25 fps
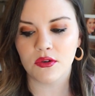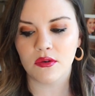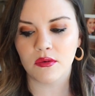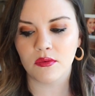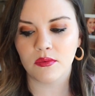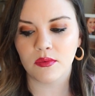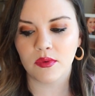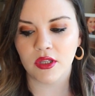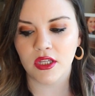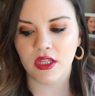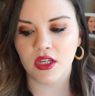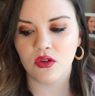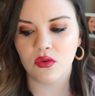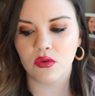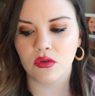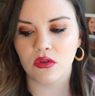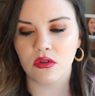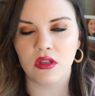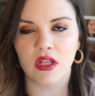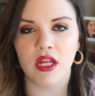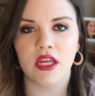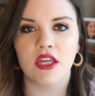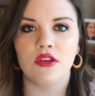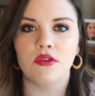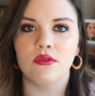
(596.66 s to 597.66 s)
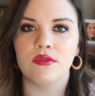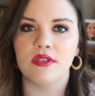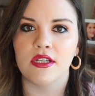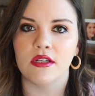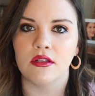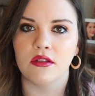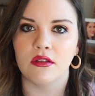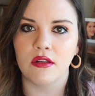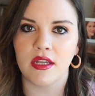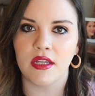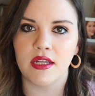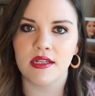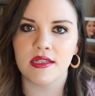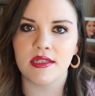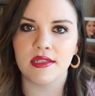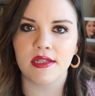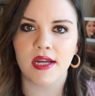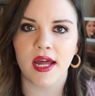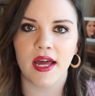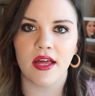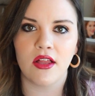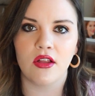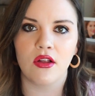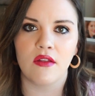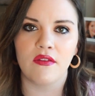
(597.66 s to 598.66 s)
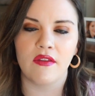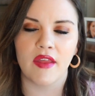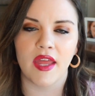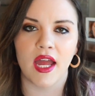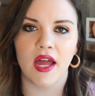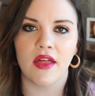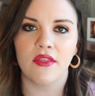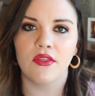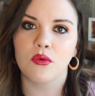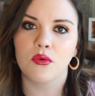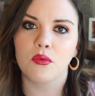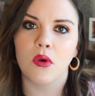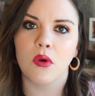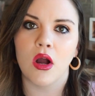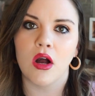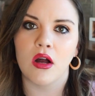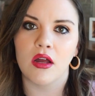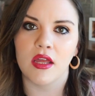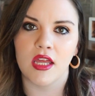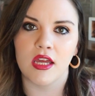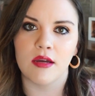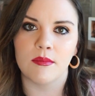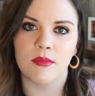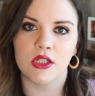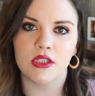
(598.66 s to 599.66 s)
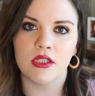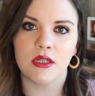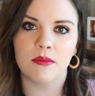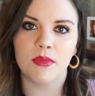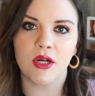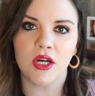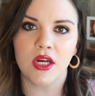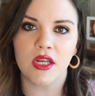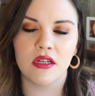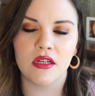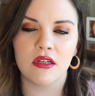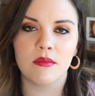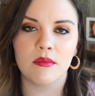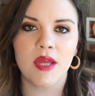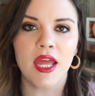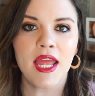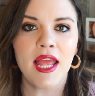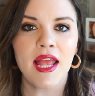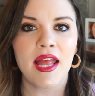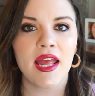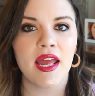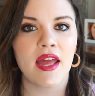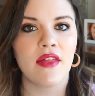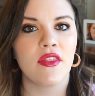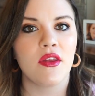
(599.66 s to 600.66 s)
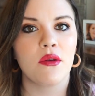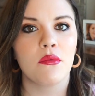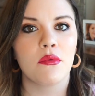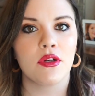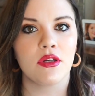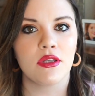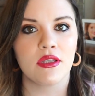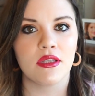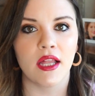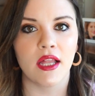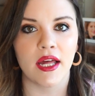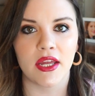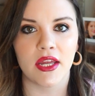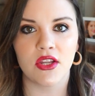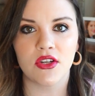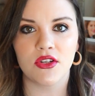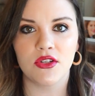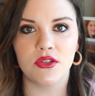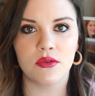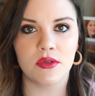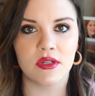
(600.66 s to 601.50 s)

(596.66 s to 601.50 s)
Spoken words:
a really cool like utility style, and they had the raw hem on the bottom, and they were in like new